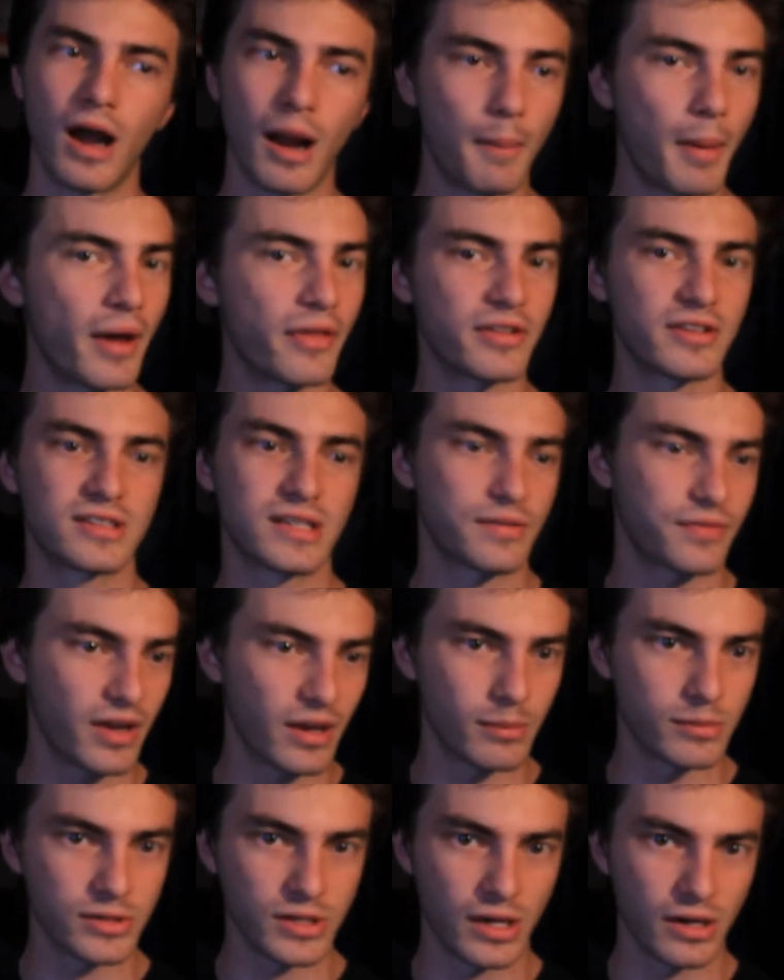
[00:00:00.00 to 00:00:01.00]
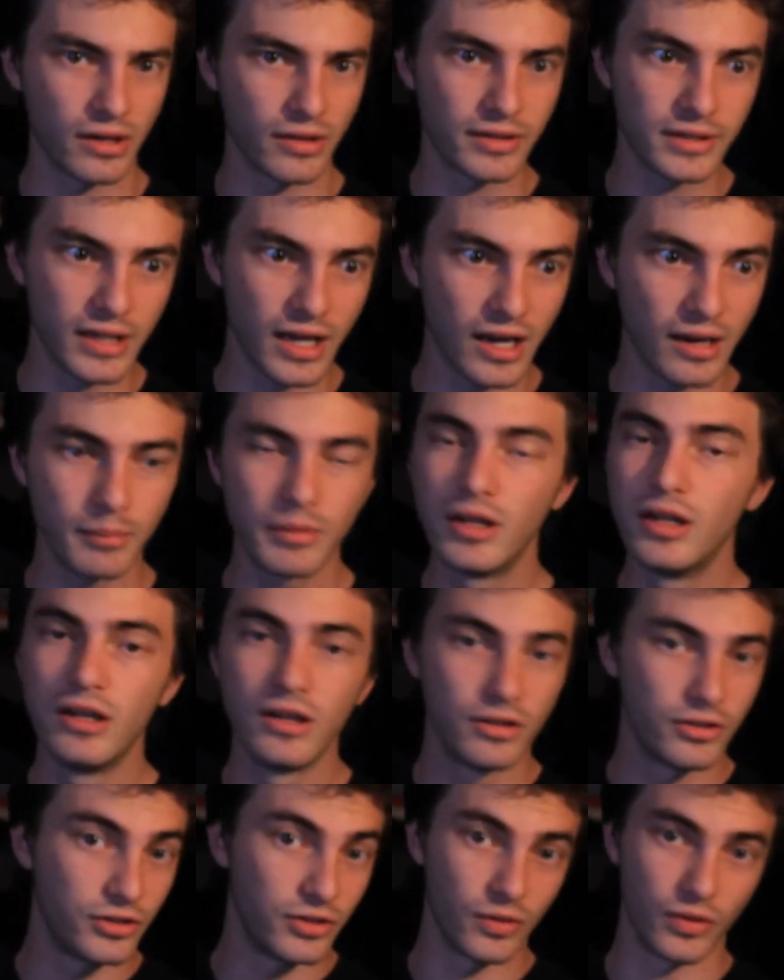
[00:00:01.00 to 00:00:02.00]
I buy things off Amazon all the time,
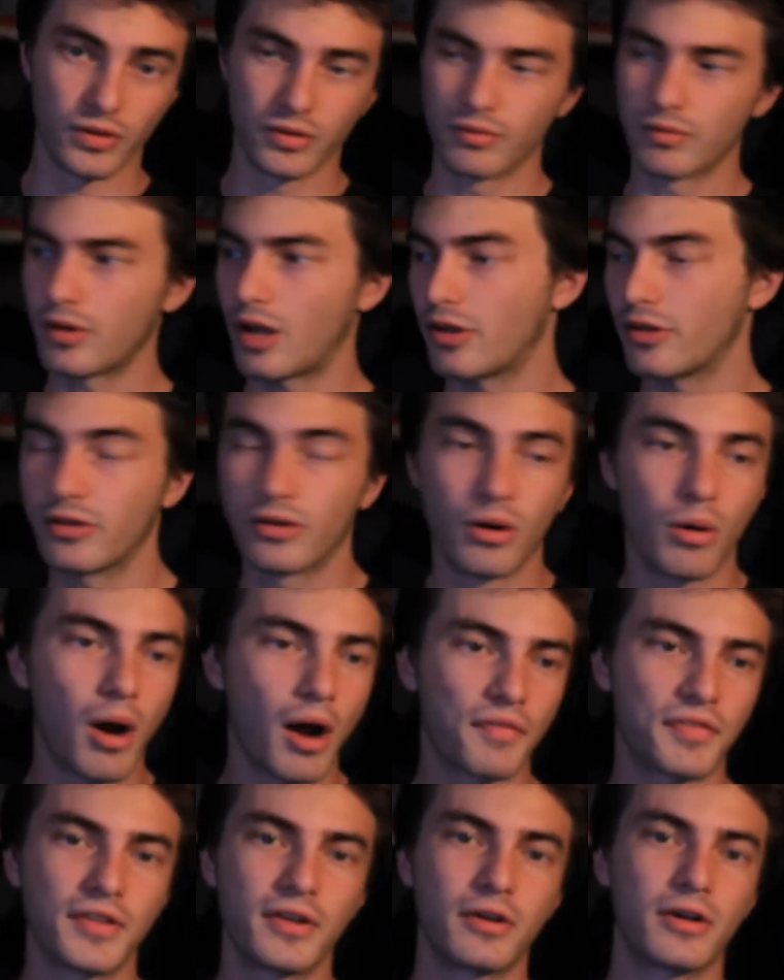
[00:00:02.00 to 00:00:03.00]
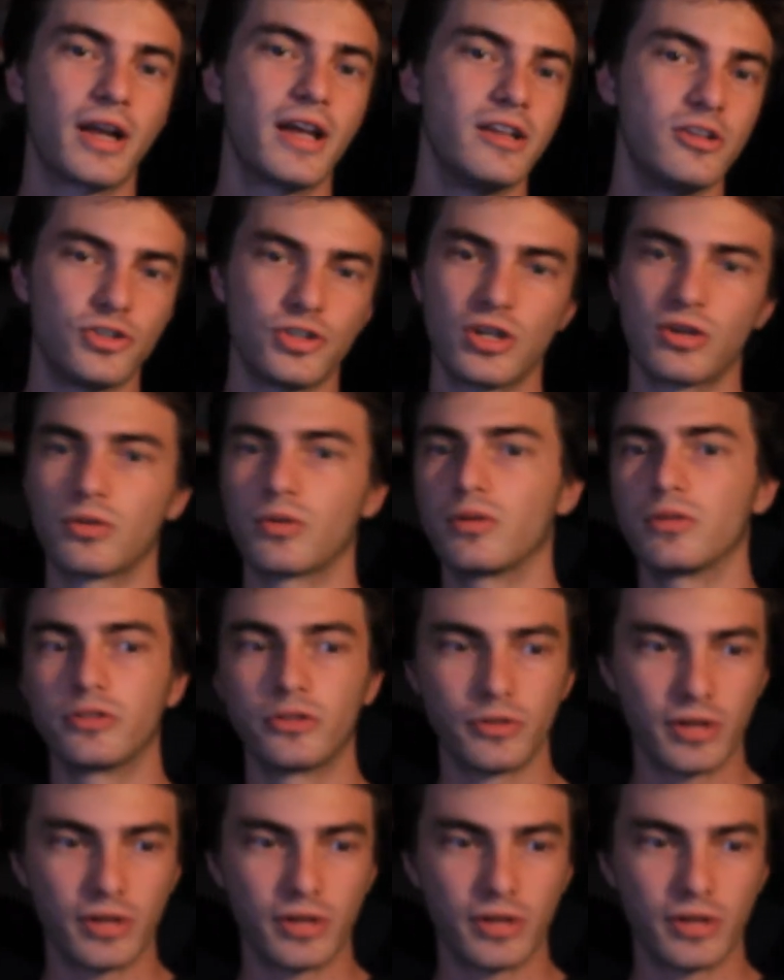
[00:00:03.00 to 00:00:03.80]
or you know, off the internet in general.